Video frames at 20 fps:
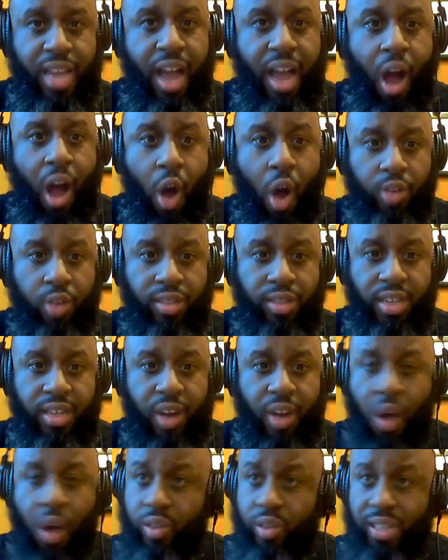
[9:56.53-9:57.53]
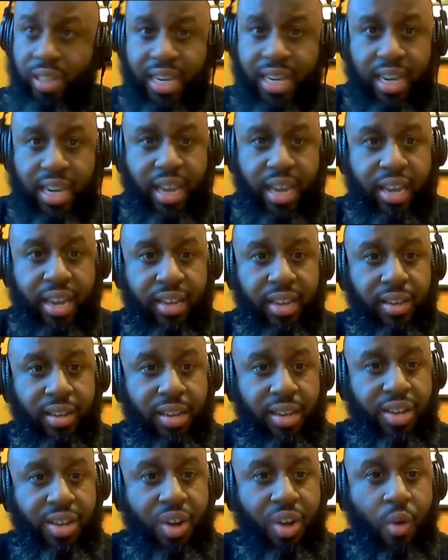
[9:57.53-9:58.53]
Austin did it,
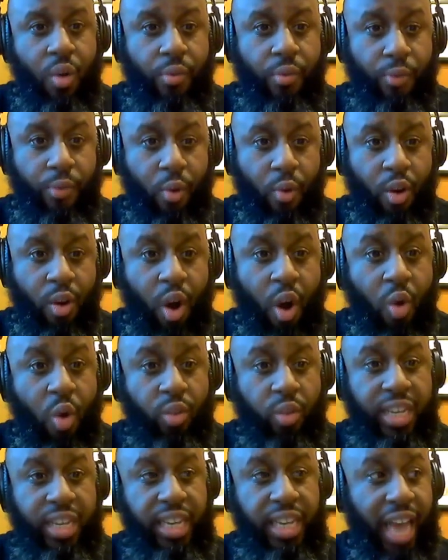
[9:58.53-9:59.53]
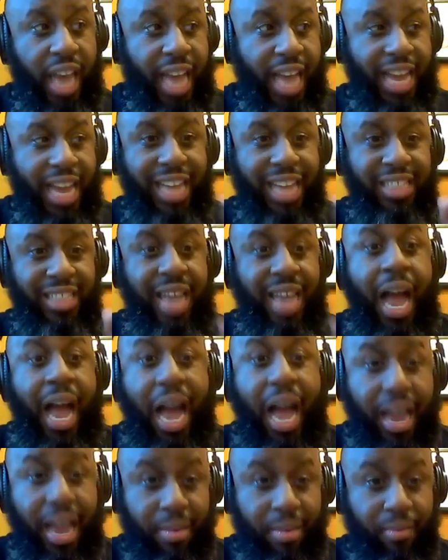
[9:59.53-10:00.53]
you know, for only like a
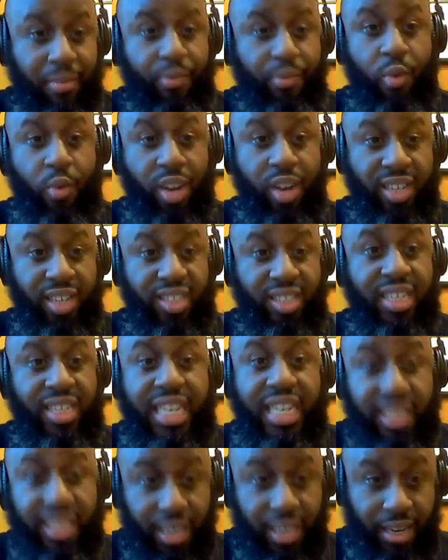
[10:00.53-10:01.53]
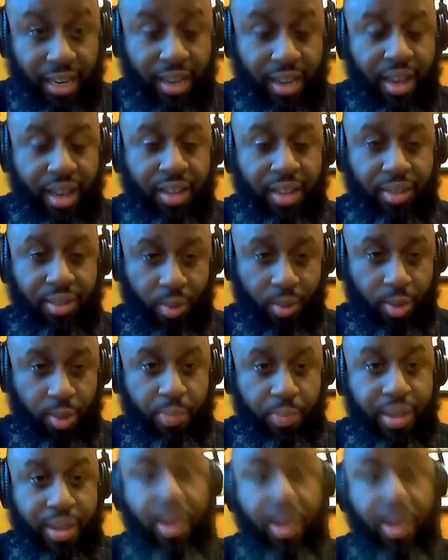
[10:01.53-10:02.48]
time, for a season. so to speak.